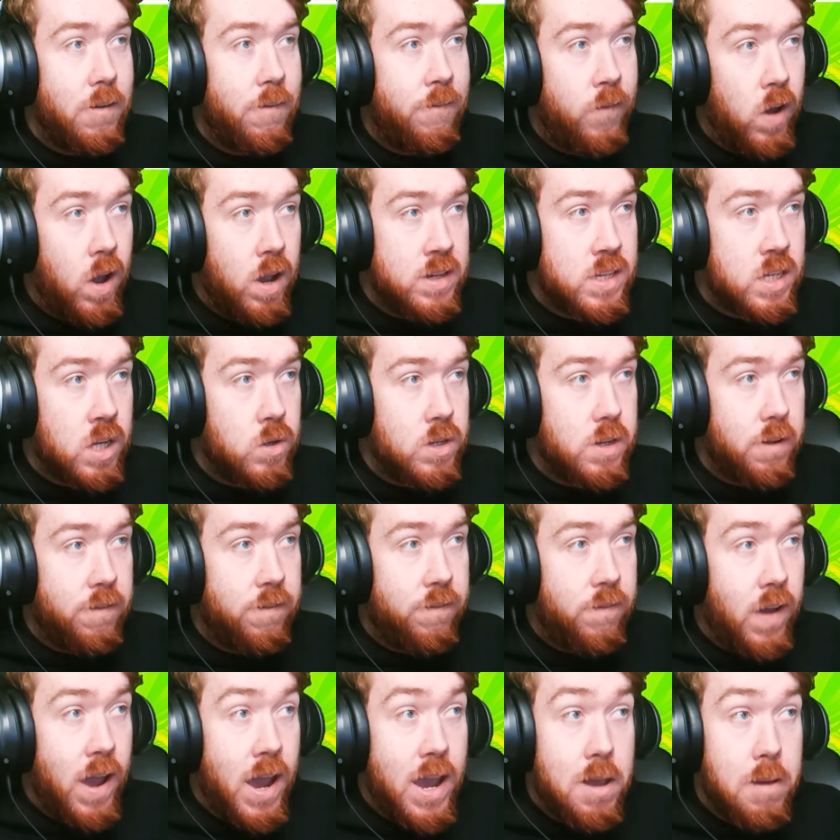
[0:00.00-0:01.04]
the first skill is a
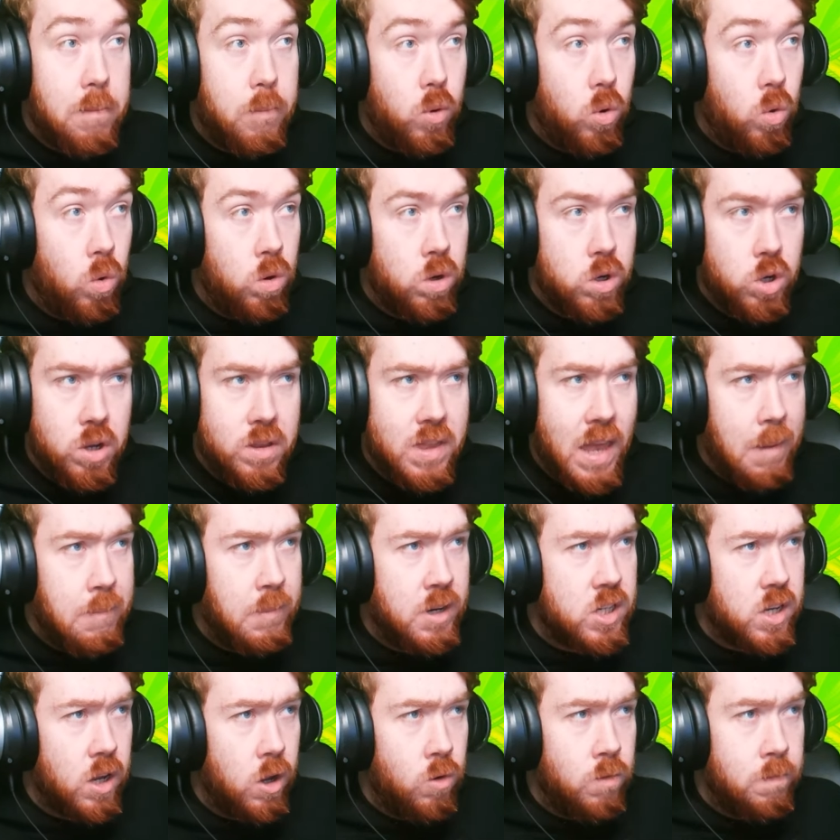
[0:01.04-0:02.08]
fireball. Good
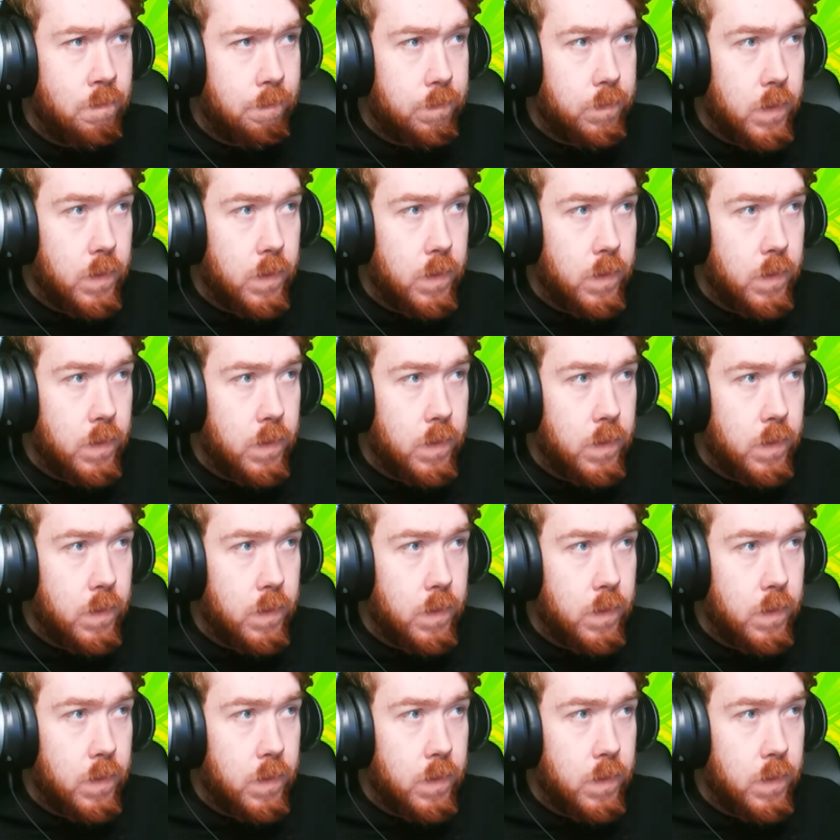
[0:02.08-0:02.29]
damage, though.